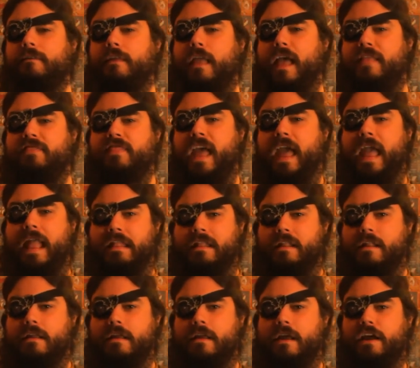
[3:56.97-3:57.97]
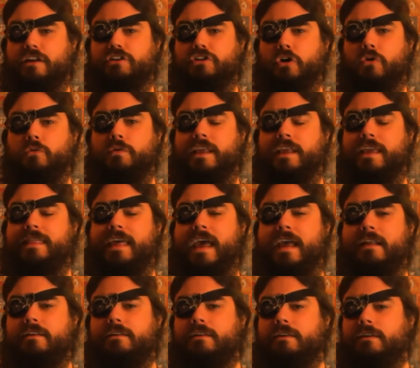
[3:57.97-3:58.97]
And then, and only
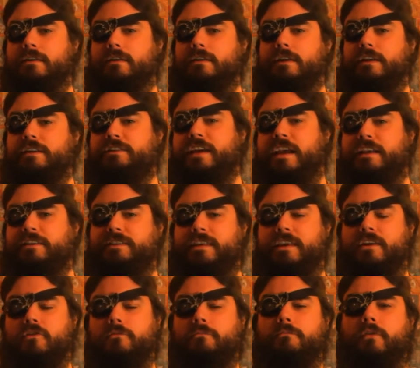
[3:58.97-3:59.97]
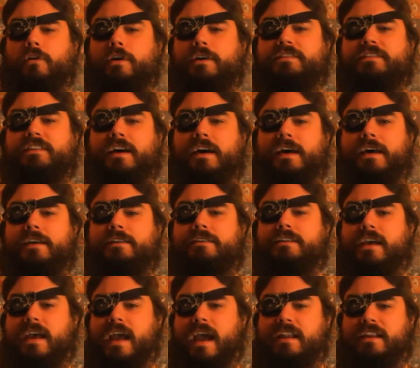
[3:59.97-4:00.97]
then, he takes the young boy aside
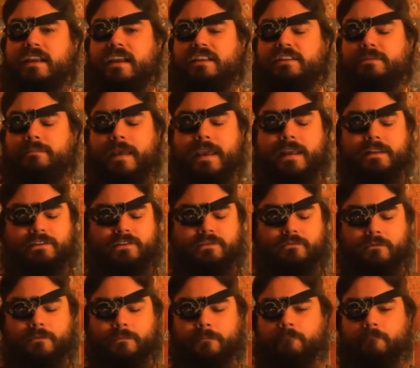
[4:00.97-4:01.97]
and he explains to him,